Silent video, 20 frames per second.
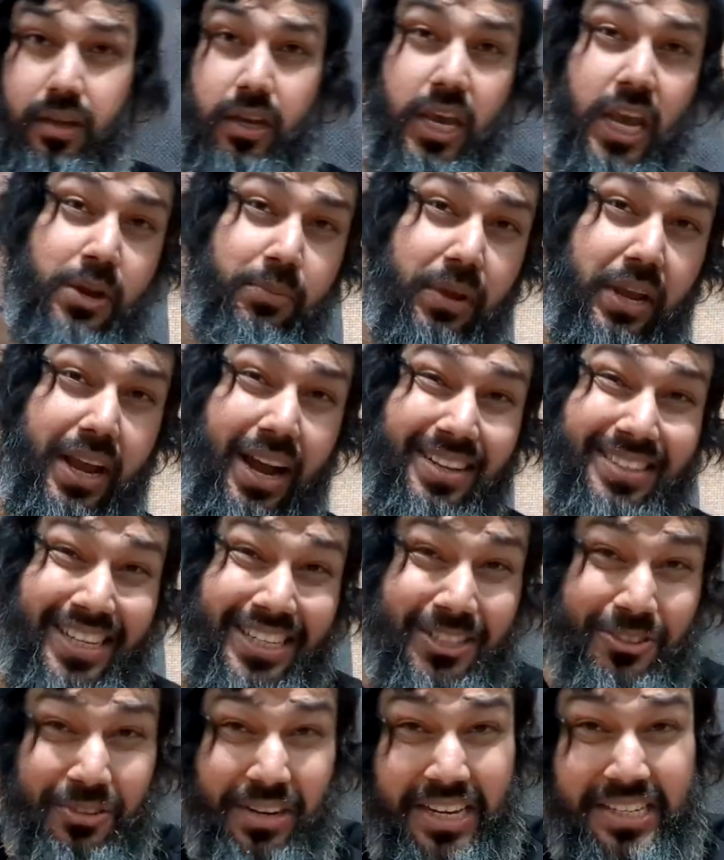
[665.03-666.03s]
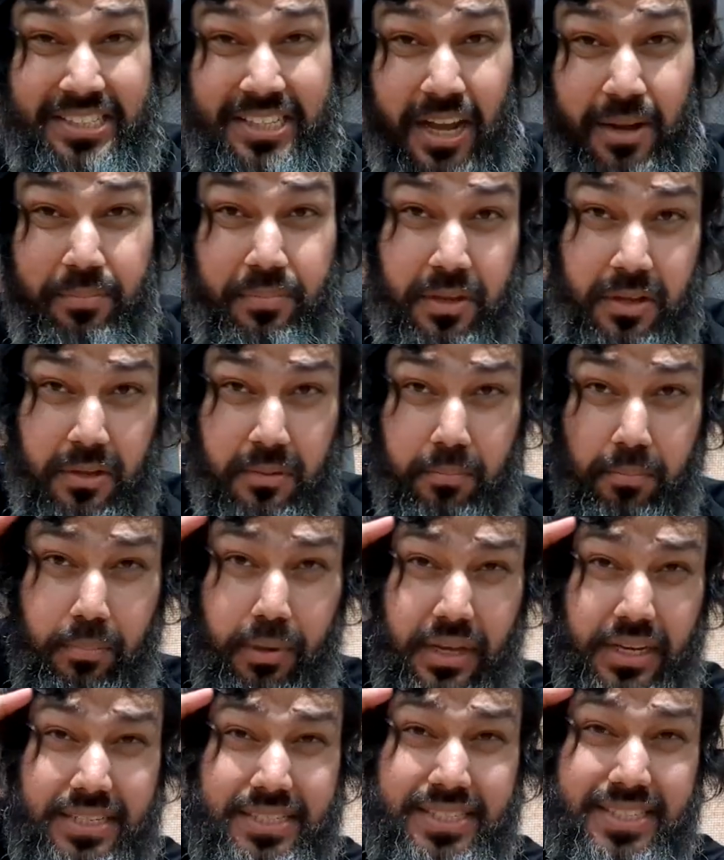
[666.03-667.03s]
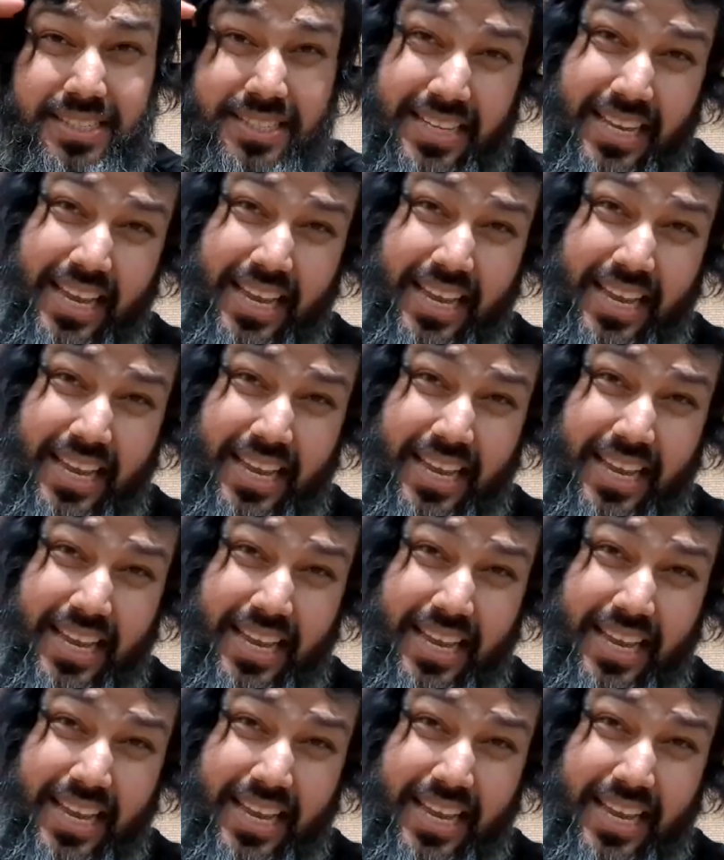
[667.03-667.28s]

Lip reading: Anyway guys, until next time, peace